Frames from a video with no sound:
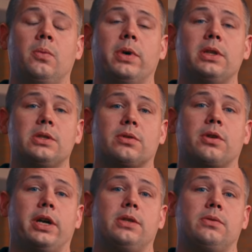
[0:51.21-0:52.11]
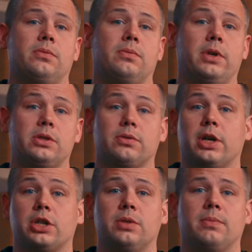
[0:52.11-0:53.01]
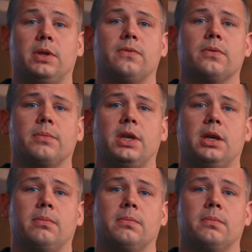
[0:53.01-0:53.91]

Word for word: what does Christ's resurrection mean for me?